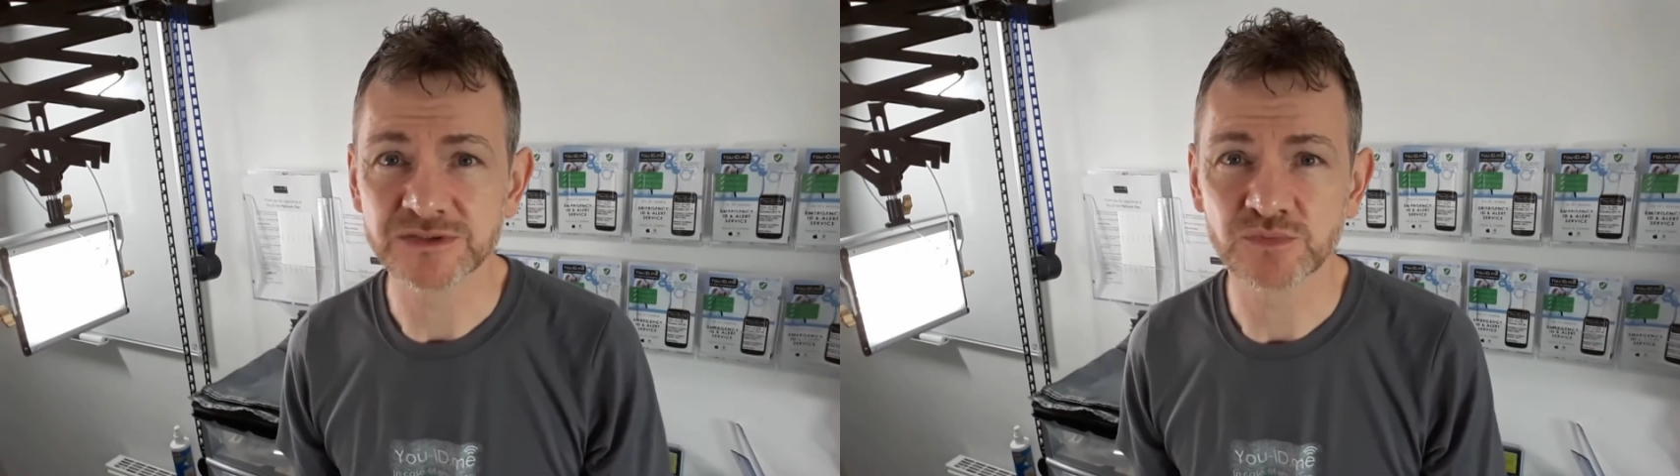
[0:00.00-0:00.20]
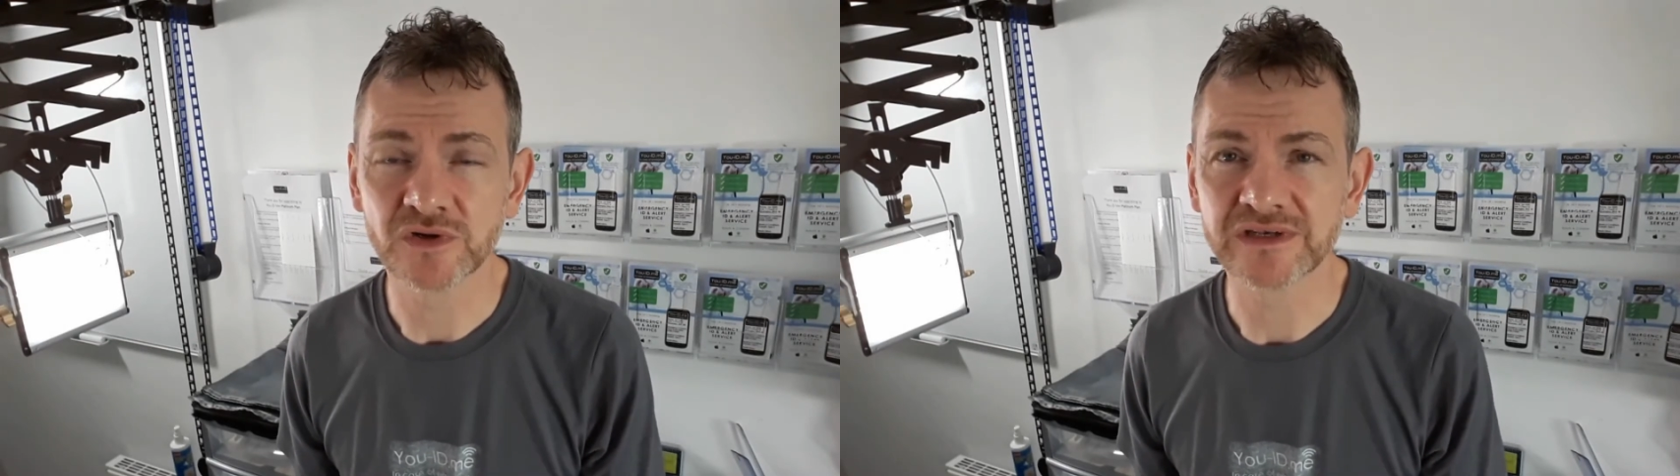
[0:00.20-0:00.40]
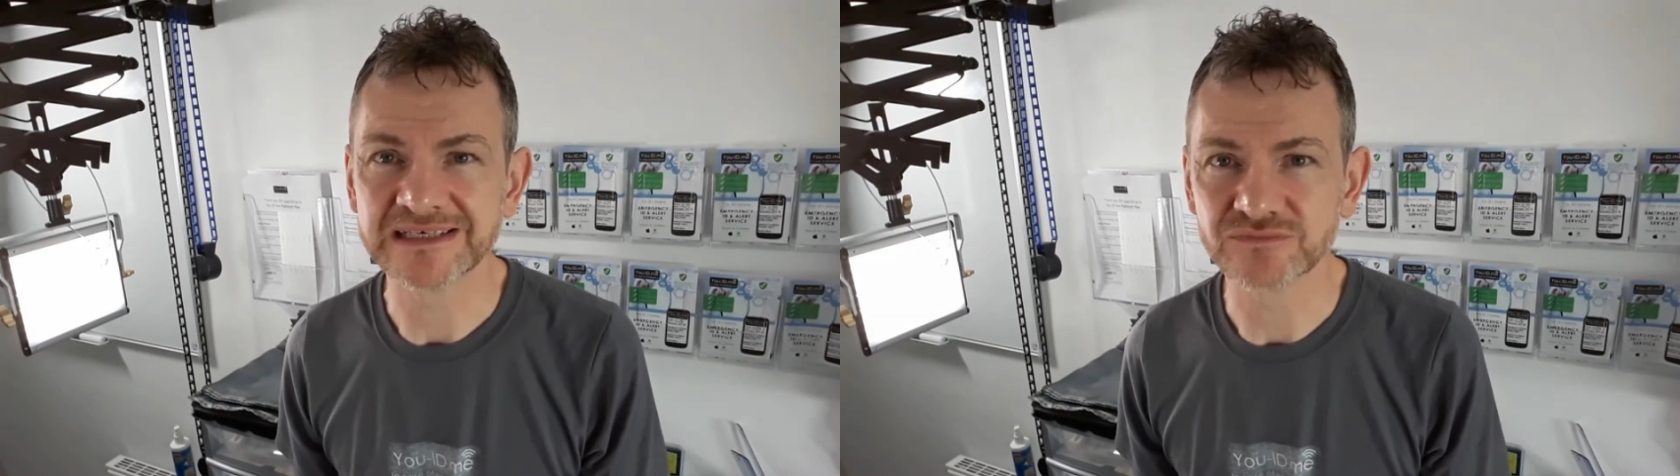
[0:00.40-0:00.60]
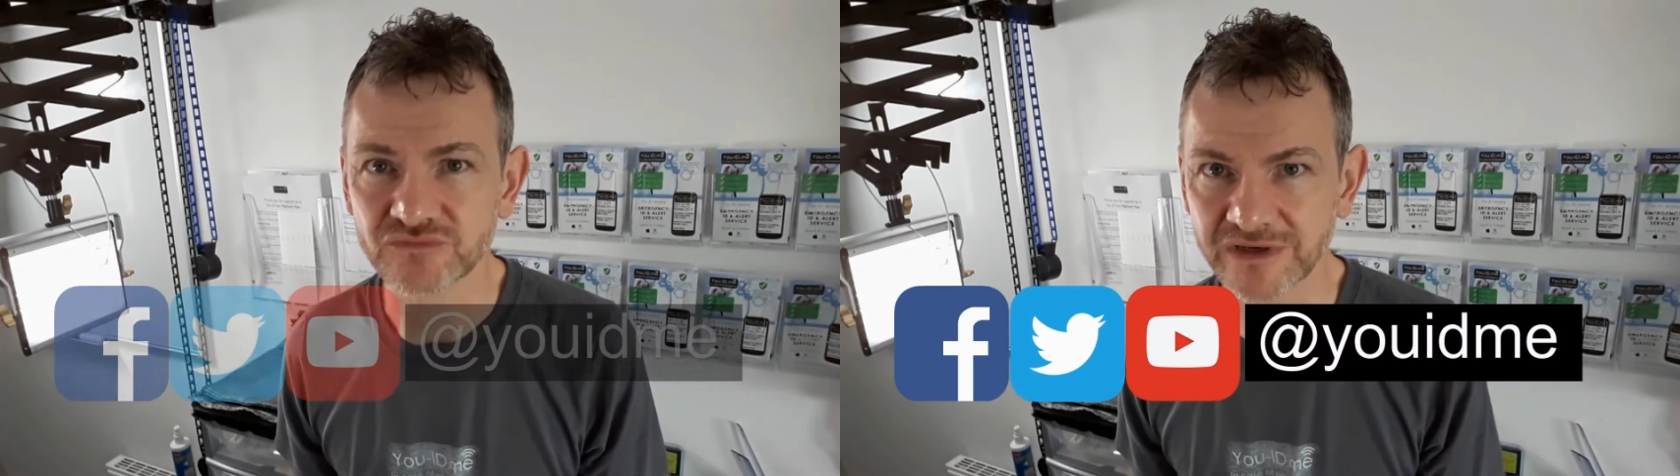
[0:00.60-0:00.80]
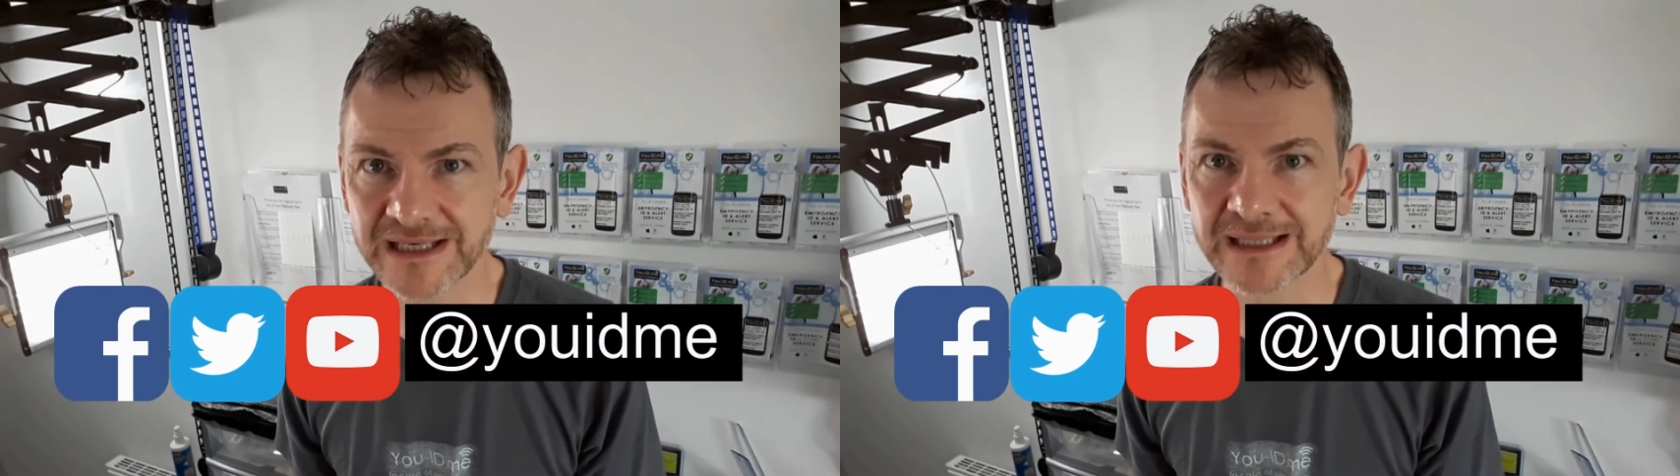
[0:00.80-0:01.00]
one is
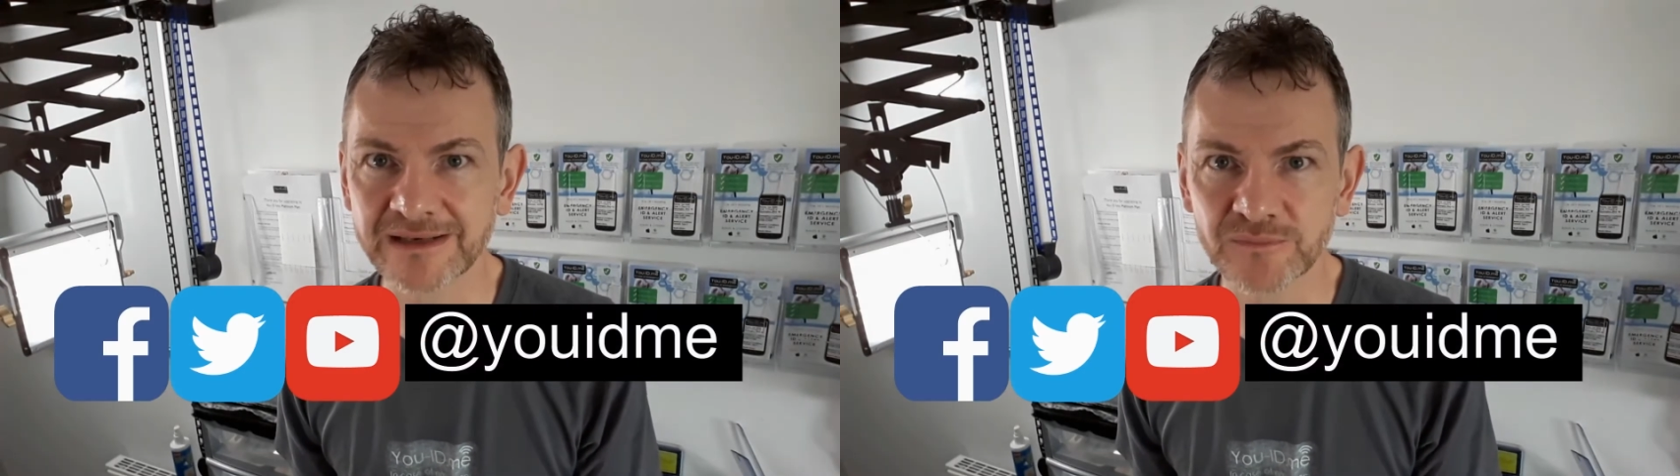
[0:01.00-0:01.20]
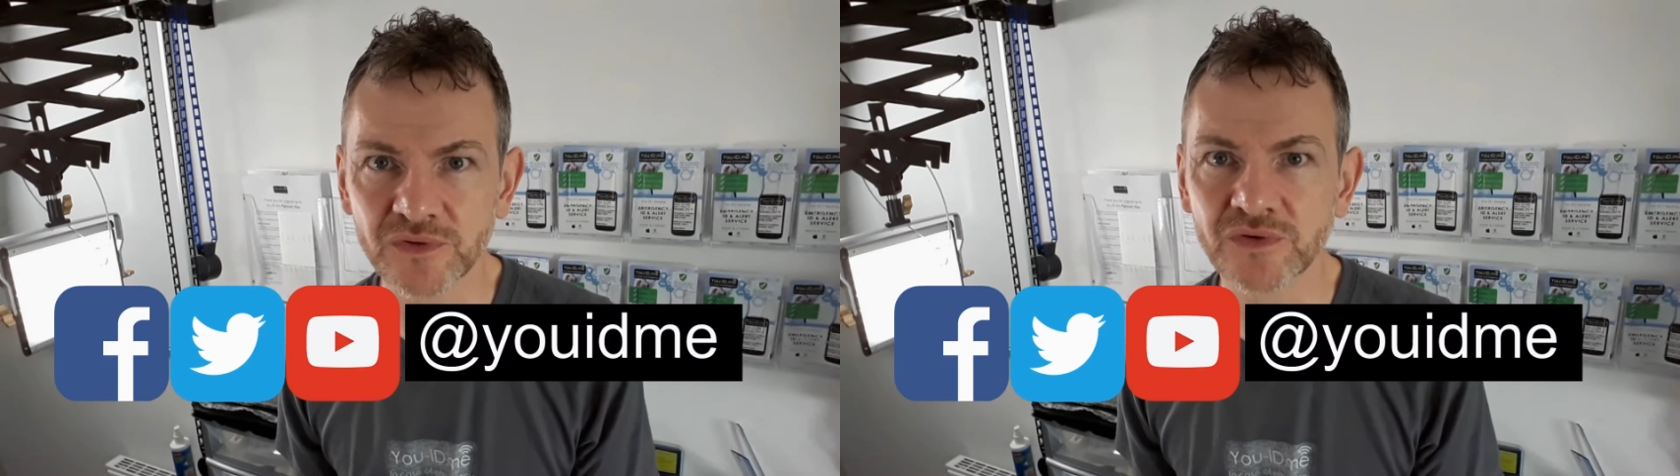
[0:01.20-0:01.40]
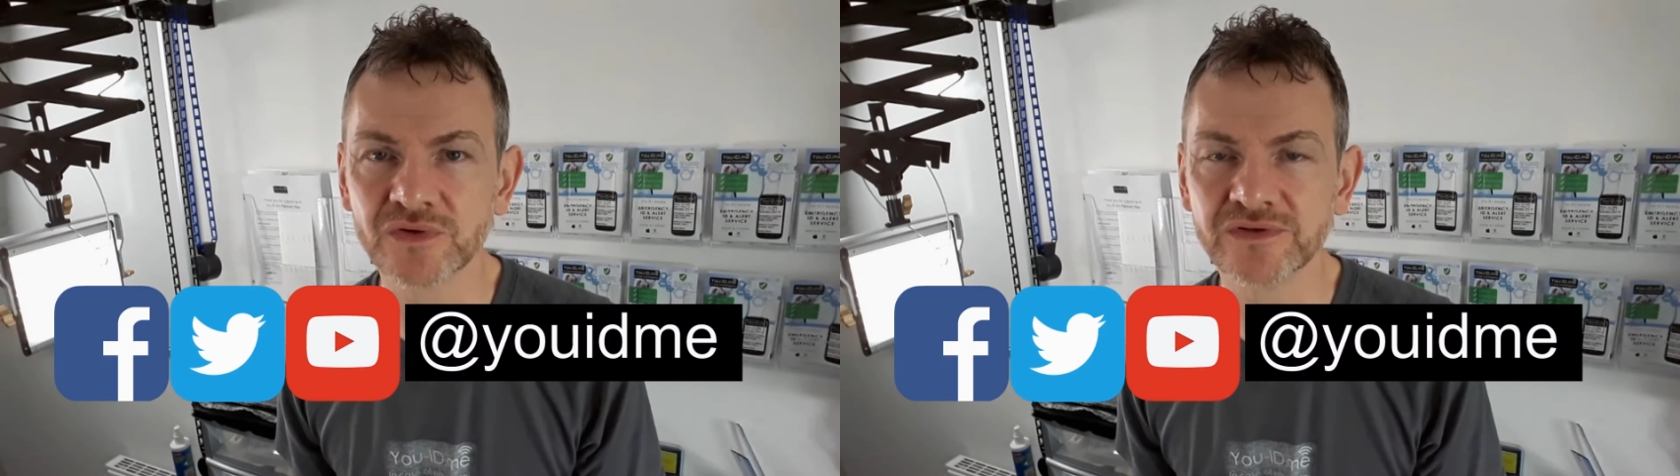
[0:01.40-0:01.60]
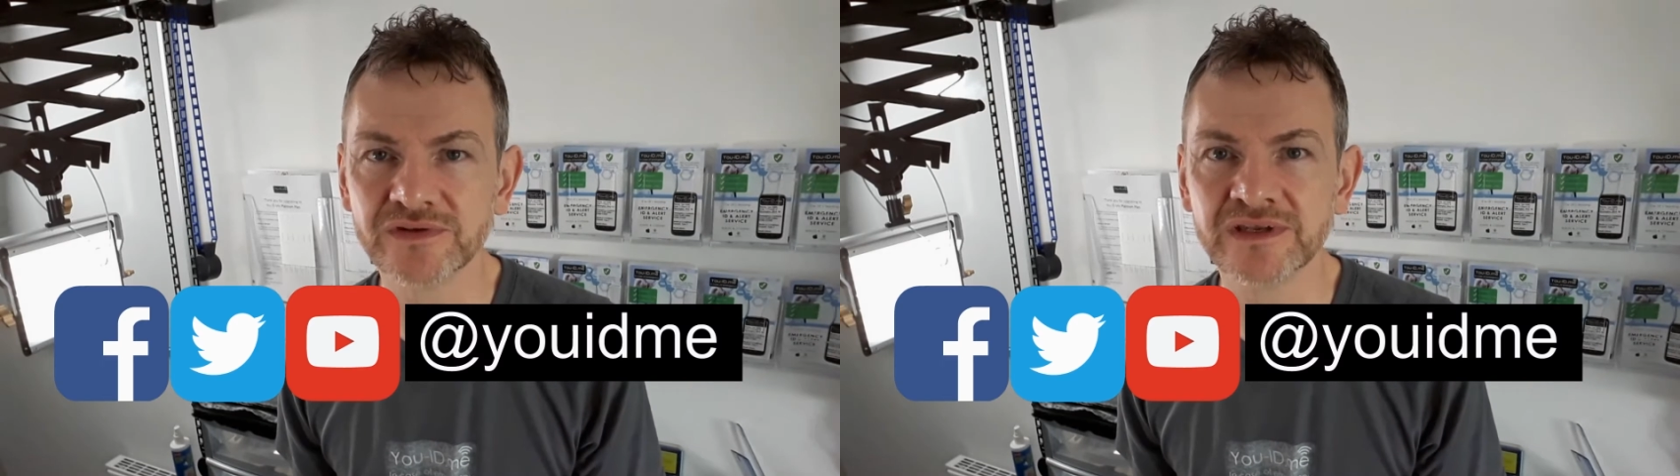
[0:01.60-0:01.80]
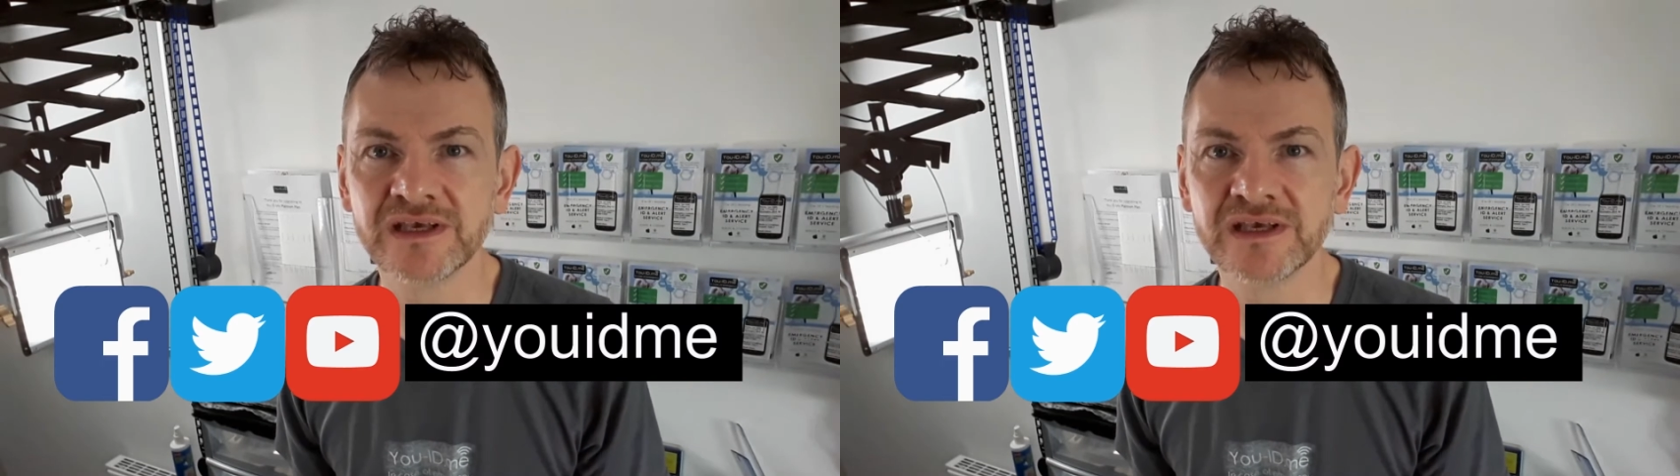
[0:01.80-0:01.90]
really important